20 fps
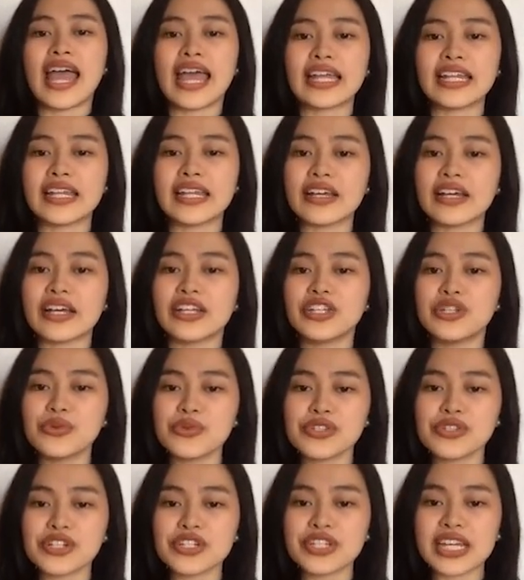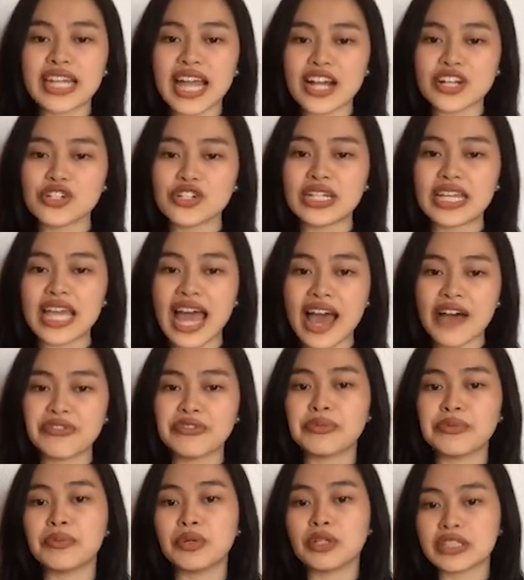And users can actually
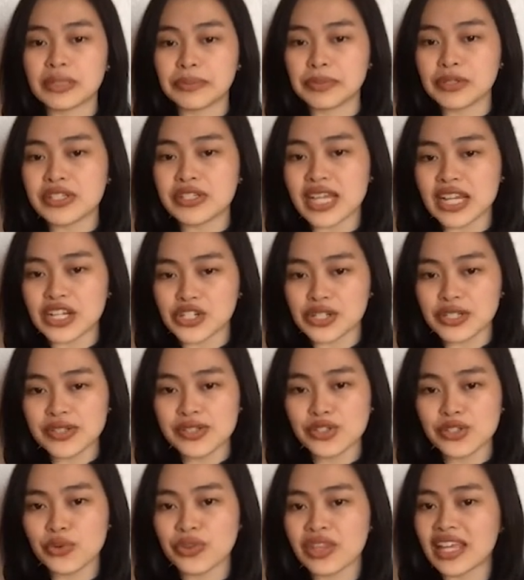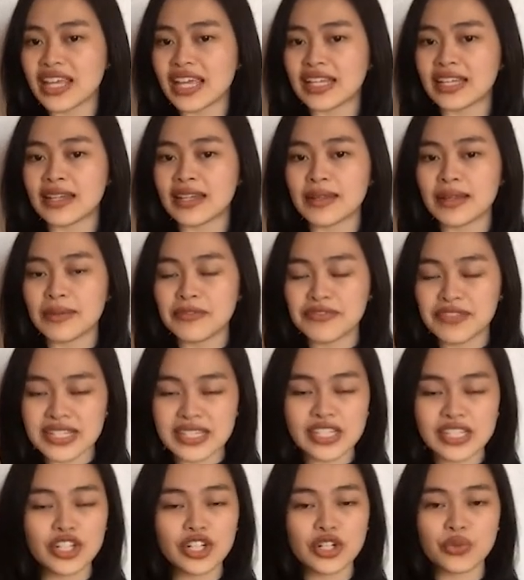have multiple sessions, so they can
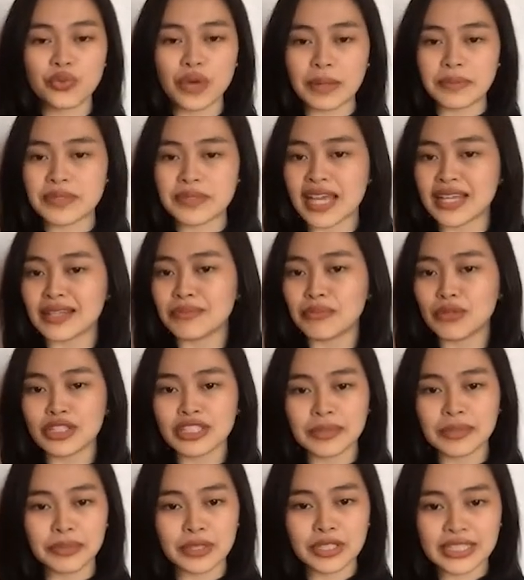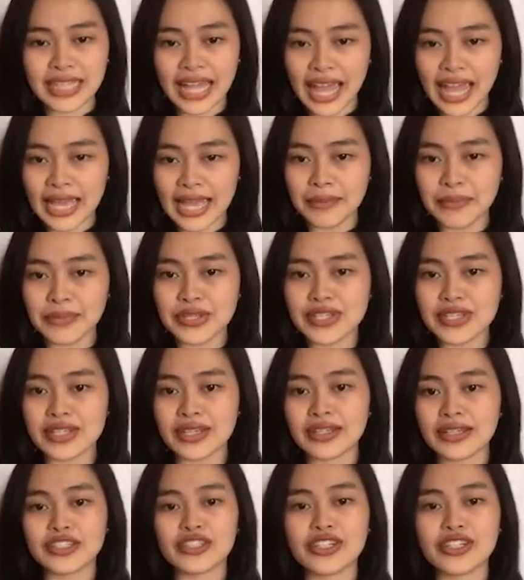visit your website multiple times